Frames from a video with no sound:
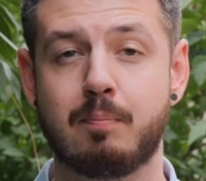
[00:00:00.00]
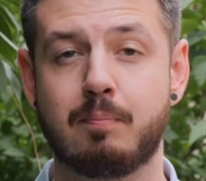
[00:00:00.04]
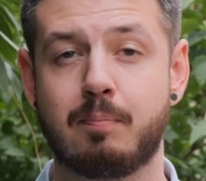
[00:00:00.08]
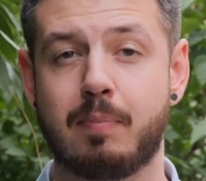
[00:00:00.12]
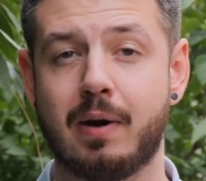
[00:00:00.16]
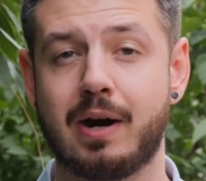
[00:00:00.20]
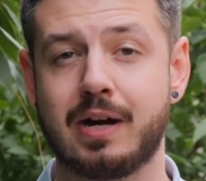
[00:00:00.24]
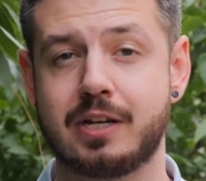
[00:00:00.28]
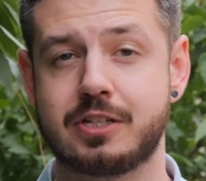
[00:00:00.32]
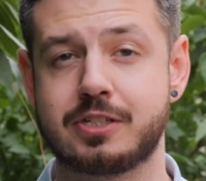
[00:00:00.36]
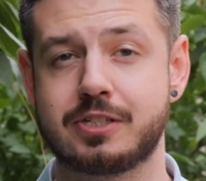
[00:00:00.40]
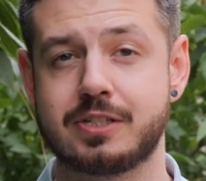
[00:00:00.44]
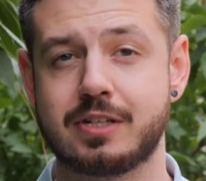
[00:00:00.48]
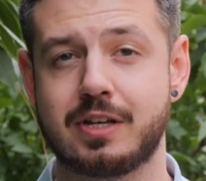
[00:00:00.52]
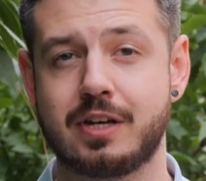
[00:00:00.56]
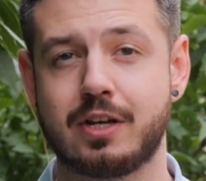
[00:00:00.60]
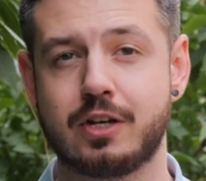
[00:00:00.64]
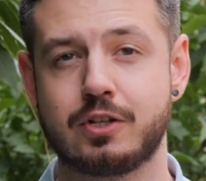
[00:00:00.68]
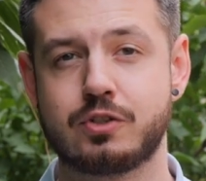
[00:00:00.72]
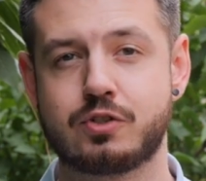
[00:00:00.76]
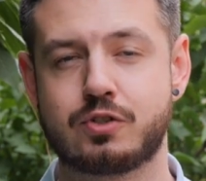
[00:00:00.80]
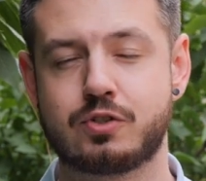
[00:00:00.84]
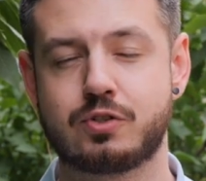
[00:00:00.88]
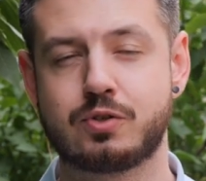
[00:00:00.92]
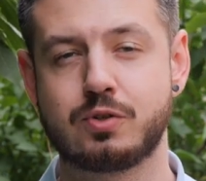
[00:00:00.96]
but
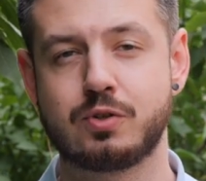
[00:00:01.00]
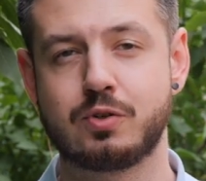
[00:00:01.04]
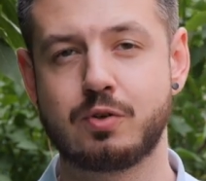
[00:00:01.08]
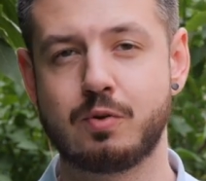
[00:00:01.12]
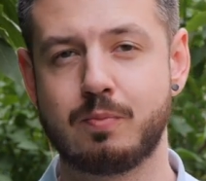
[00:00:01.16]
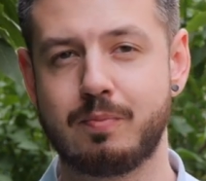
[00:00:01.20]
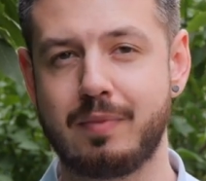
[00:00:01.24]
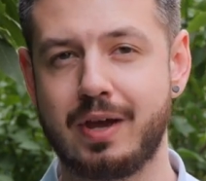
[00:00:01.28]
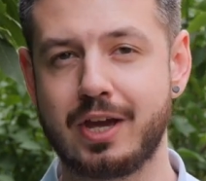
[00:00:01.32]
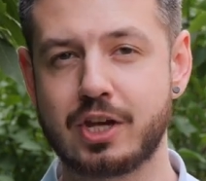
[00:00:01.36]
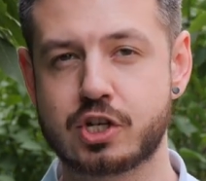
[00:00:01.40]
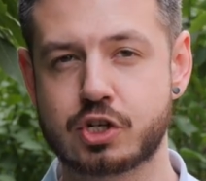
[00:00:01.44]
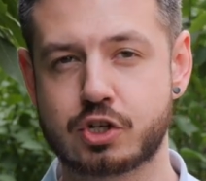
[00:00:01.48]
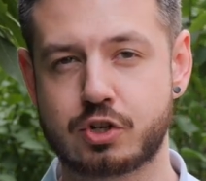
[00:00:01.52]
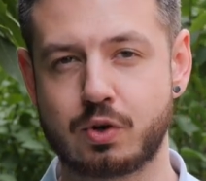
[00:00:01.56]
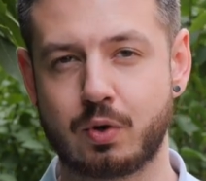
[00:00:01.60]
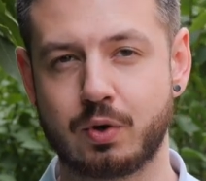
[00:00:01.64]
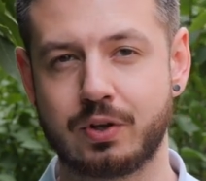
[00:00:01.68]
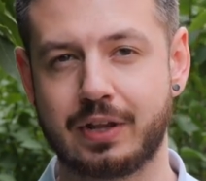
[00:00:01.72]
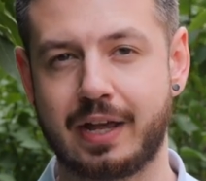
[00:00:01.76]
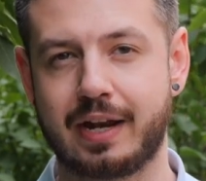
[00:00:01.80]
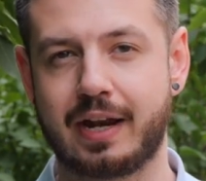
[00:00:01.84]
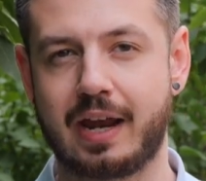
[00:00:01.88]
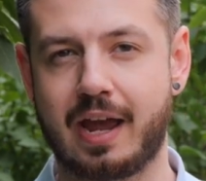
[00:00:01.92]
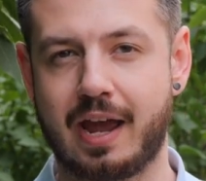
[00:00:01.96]
to make
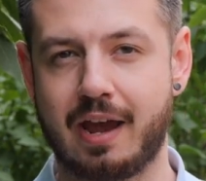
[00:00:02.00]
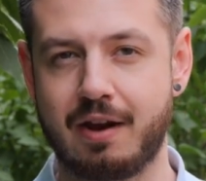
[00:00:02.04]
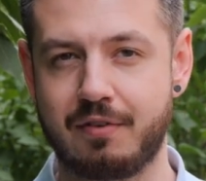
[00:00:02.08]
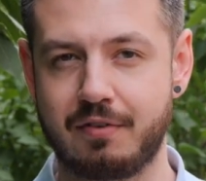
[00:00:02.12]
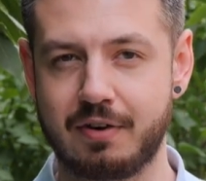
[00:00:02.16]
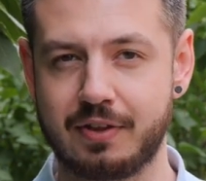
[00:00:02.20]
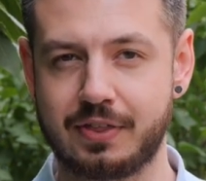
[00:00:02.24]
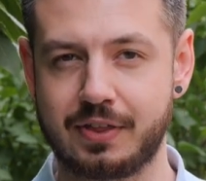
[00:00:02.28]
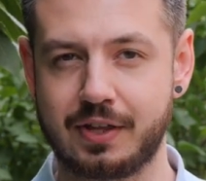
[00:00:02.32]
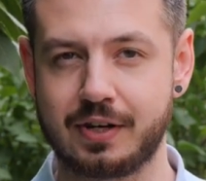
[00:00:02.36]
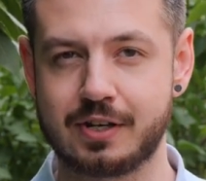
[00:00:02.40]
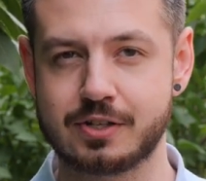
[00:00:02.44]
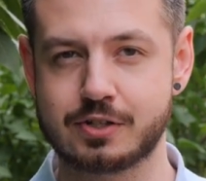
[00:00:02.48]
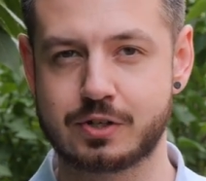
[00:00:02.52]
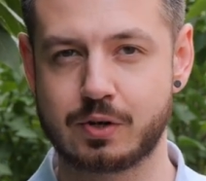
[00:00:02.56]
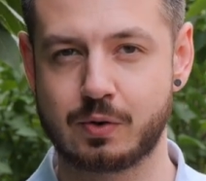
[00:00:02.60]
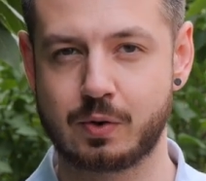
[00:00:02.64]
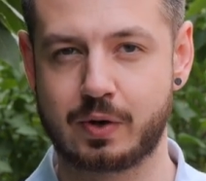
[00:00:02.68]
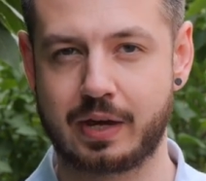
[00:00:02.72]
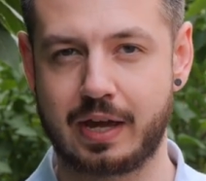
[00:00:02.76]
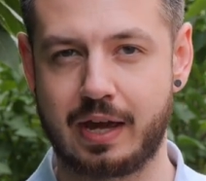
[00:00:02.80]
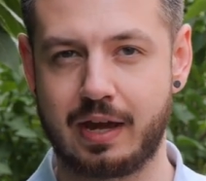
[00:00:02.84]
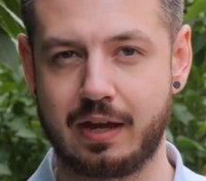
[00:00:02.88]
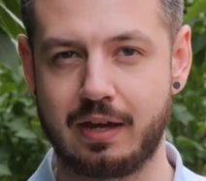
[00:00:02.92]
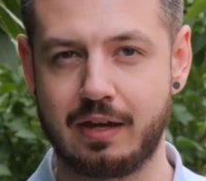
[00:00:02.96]
sure that everything is
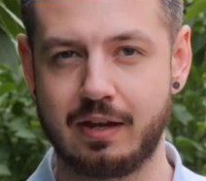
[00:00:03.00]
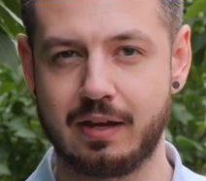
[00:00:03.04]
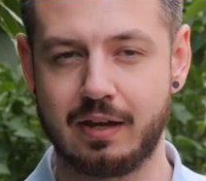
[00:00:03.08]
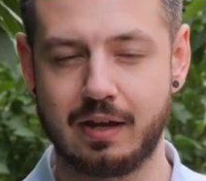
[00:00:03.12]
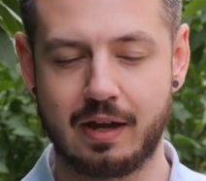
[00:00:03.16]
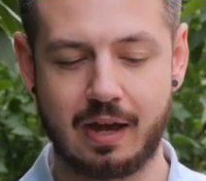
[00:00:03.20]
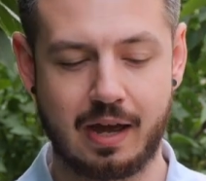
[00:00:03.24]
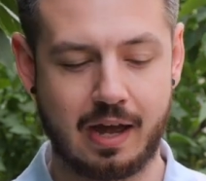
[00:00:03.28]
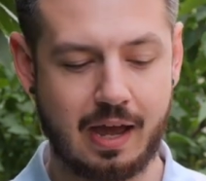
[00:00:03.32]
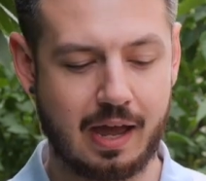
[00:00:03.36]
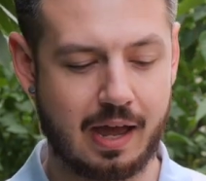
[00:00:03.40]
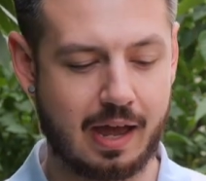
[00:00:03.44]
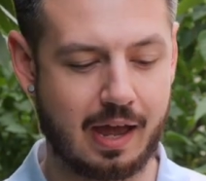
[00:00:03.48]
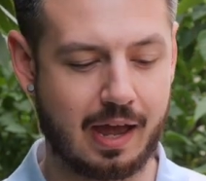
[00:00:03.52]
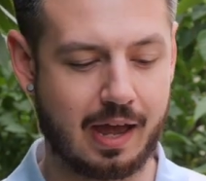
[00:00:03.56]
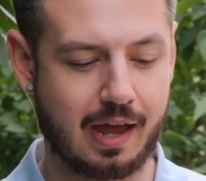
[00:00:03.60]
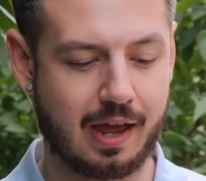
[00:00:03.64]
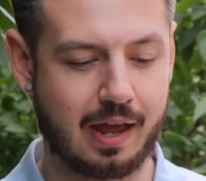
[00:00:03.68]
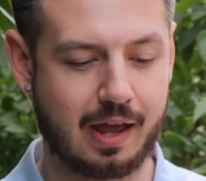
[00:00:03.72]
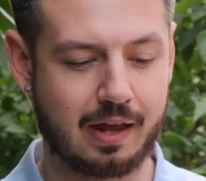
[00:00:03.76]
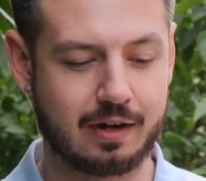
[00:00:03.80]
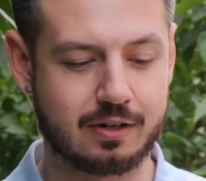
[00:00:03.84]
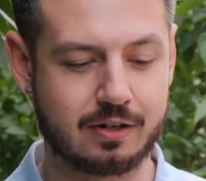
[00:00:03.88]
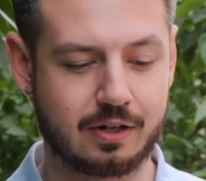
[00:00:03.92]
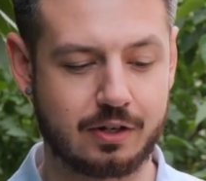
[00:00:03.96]
okay
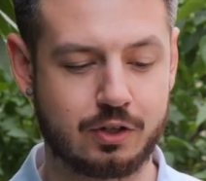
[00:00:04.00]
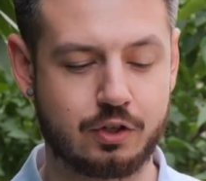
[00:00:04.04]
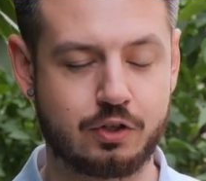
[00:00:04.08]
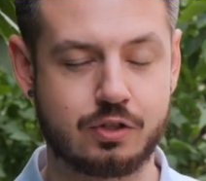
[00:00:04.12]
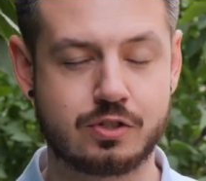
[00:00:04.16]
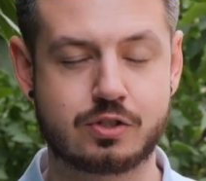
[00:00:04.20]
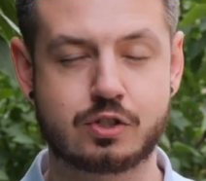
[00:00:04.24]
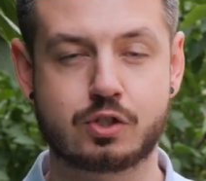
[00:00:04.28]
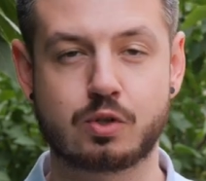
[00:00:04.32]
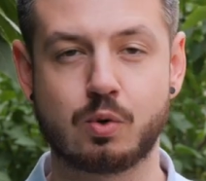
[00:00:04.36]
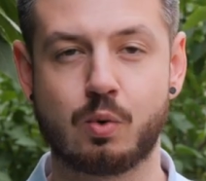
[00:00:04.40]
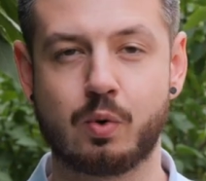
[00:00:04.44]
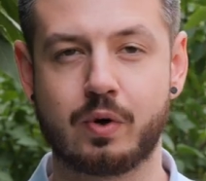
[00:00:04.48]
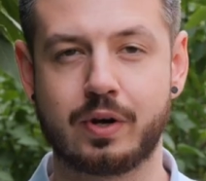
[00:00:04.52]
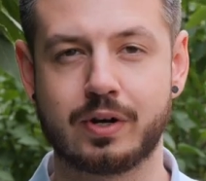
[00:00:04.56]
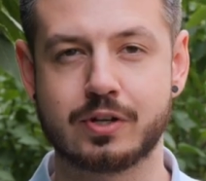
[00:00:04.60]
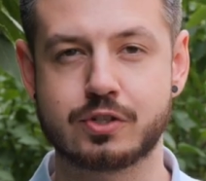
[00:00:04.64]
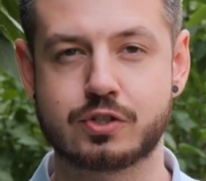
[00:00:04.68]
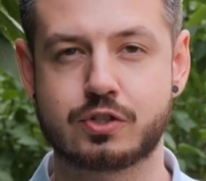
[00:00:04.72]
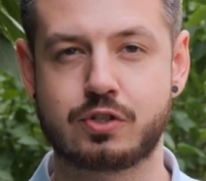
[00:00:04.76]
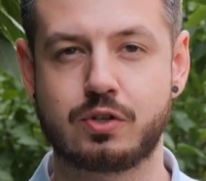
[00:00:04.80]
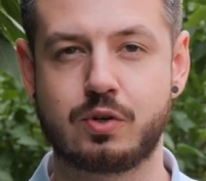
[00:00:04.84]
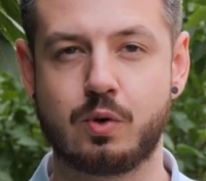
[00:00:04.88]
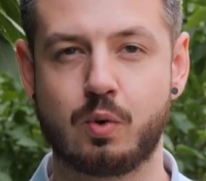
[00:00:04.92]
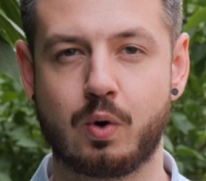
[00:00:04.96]
and
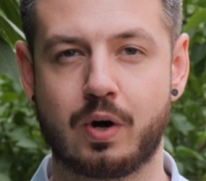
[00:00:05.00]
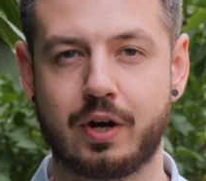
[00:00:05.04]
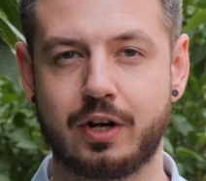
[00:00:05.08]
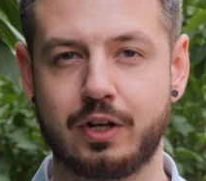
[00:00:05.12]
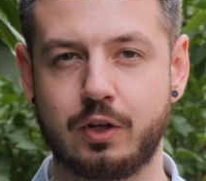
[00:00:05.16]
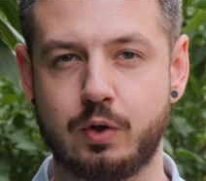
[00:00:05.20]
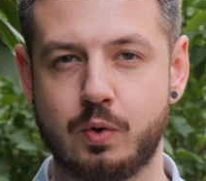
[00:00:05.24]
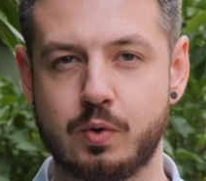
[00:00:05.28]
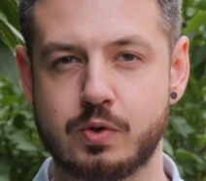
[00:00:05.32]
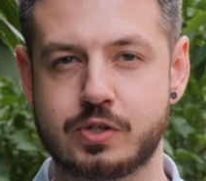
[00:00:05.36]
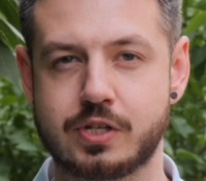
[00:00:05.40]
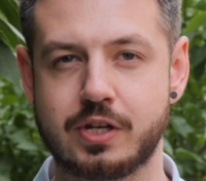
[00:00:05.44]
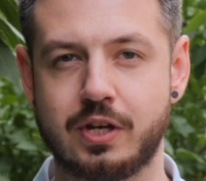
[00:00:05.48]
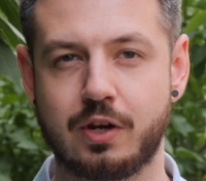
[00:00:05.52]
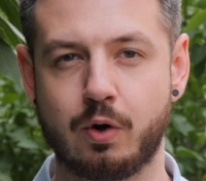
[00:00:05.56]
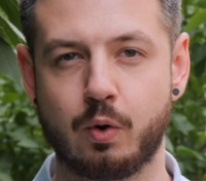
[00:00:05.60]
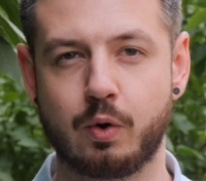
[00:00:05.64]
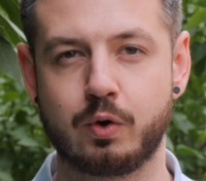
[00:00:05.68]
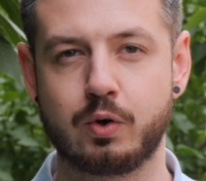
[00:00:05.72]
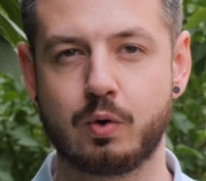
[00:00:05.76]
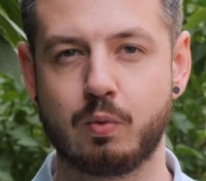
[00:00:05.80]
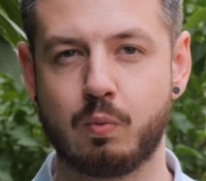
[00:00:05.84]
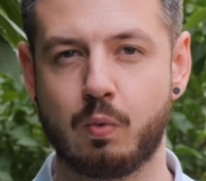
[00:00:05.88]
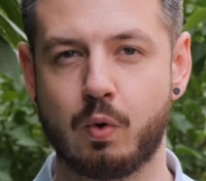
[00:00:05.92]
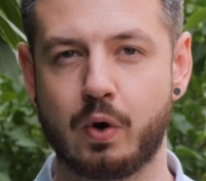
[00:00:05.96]
soils you are using
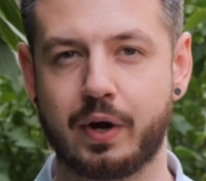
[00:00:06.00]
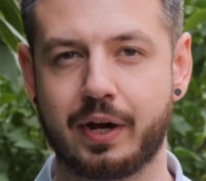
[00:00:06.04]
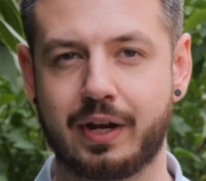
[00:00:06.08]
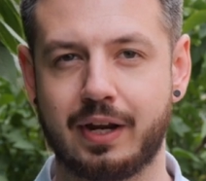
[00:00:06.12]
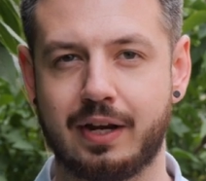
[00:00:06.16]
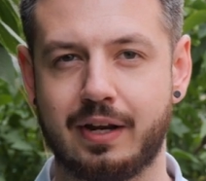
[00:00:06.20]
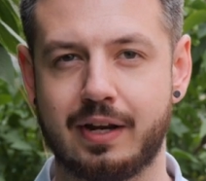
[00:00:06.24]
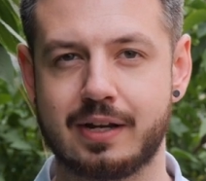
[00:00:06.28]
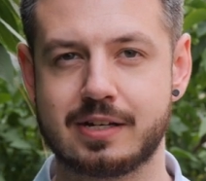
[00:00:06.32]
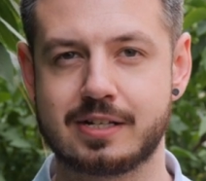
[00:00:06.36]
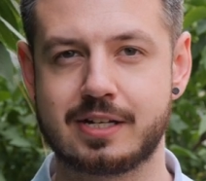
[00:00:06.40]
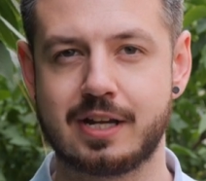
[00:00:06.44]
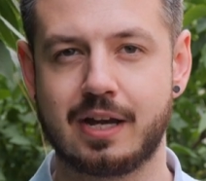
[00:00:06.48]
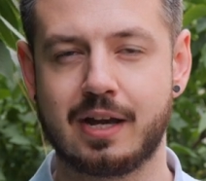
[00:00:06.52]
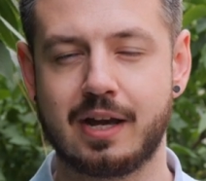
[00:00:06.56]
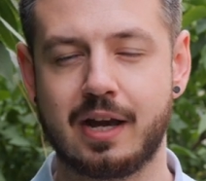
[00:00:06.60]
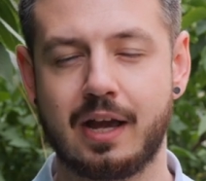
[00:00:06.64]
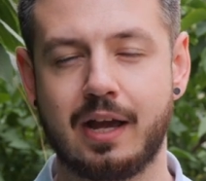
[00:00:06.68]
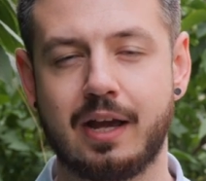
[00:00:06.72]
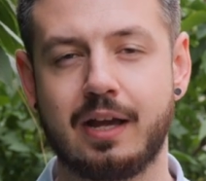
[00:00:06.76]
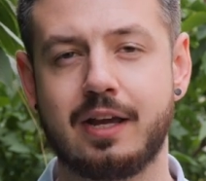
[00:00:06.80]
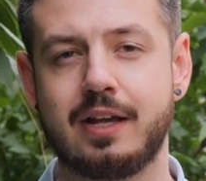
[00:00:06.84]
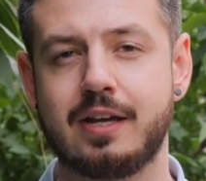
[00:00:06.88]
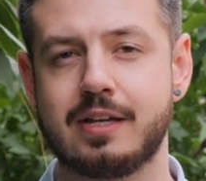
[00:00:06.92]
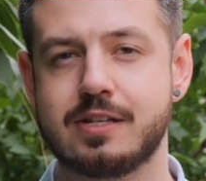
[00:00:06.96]
or you working in it
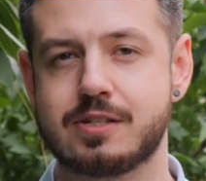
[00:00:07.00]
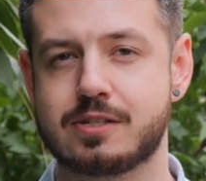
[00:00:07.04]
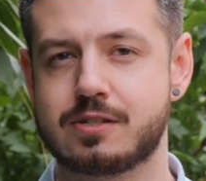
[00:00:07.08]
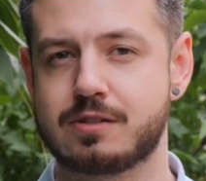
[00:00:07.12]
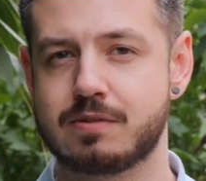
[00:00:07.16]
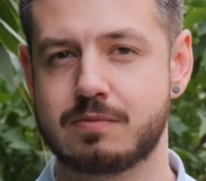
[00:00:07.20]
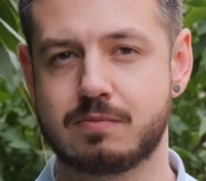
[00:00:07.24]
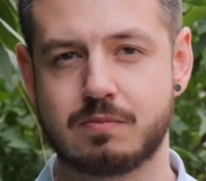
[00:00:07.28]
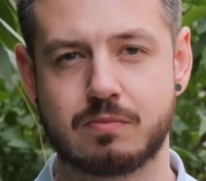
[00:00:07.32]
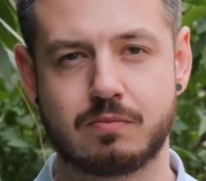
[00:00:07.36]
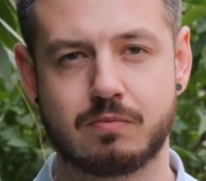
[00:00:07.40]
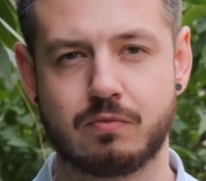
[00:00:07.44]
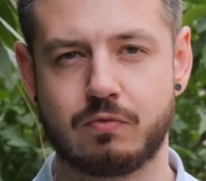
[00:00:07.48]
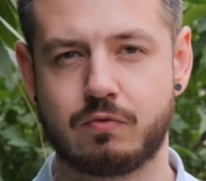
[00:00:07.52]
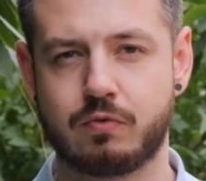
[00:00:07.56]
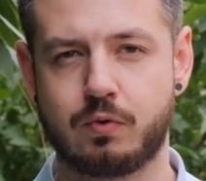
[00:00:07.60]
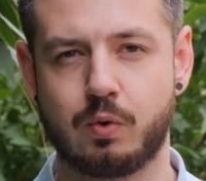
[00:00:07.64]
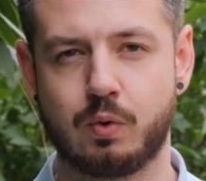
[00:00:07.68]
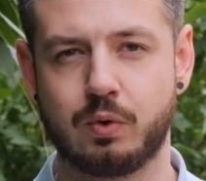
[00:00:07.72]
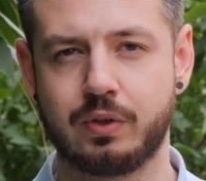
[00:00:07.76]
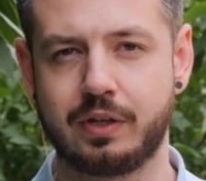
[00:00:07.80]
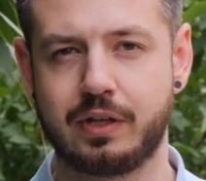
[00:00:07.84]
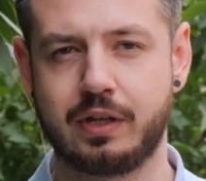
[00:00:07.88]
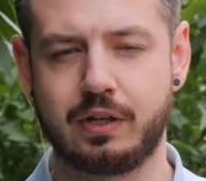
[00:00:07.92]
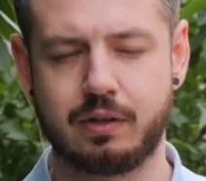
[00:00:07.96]
is
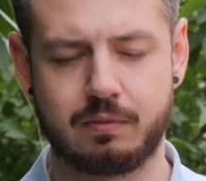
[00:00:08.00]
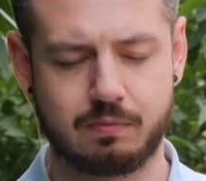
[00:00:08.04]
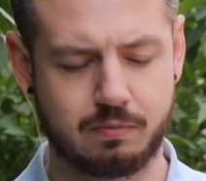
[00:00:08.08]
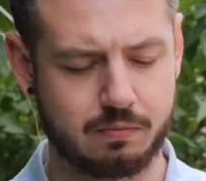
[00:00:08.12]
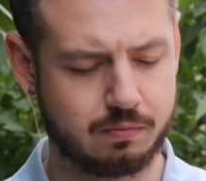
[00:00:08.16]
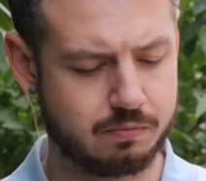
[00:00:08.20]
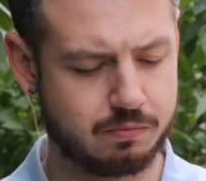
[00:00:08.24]
fully